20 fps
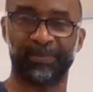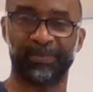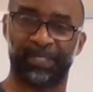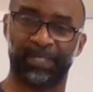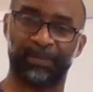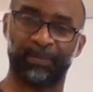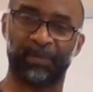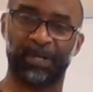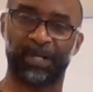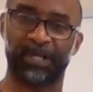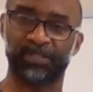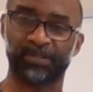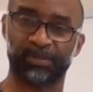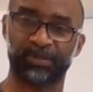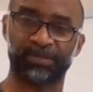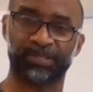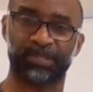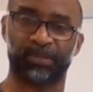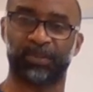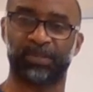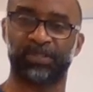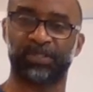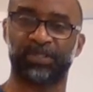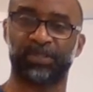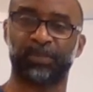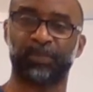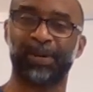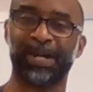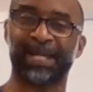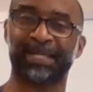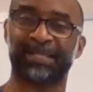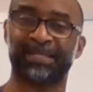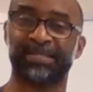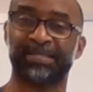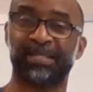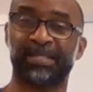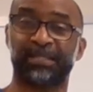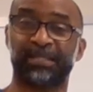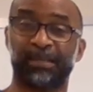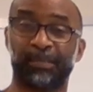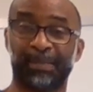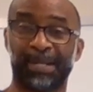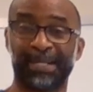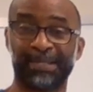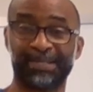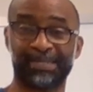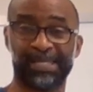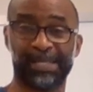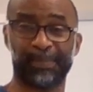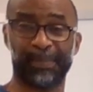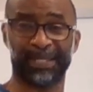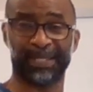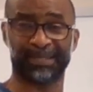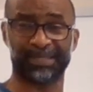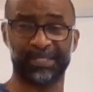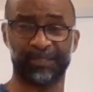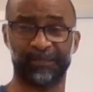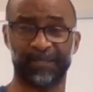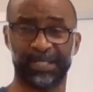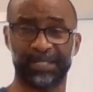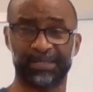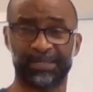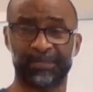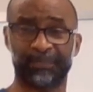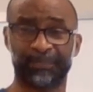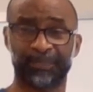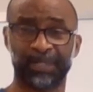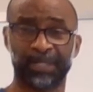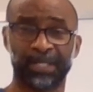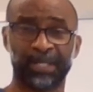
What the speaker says: and the modules and what you're practicing in the mind tap activities.